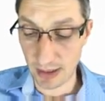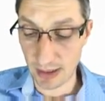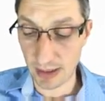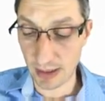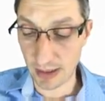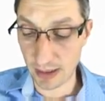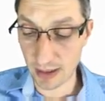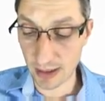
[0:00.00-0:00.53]

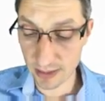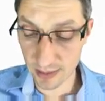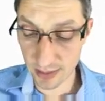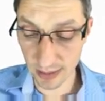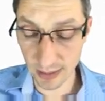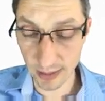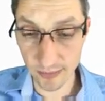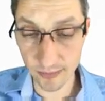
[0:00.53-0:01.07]
And that's
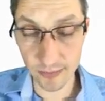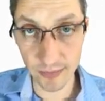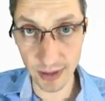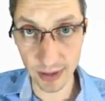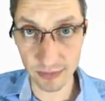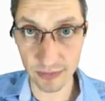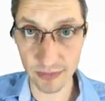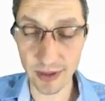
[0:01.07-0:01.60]
a
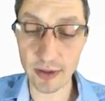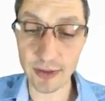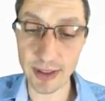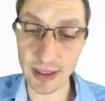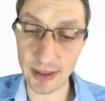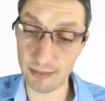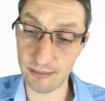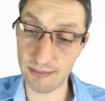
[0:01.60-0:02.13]

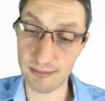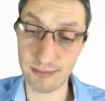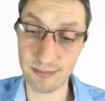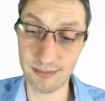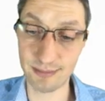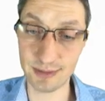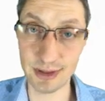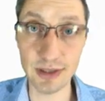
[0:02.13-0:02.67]
very
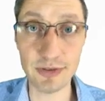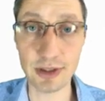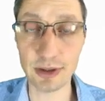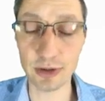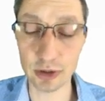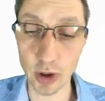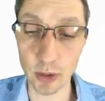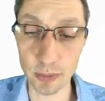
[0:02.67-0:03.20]

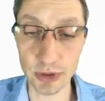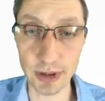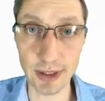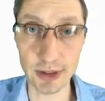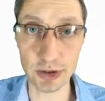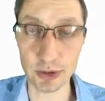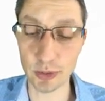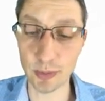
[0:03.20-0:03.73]
difficult
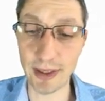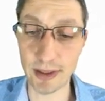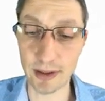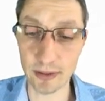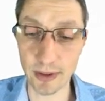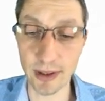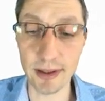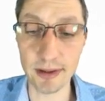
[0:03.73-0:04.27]
computation to make,
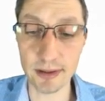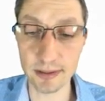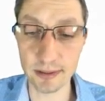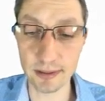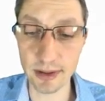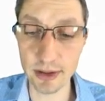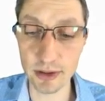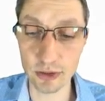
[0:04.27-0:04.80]
right?
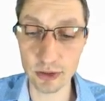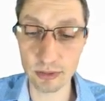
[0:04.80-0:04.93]
These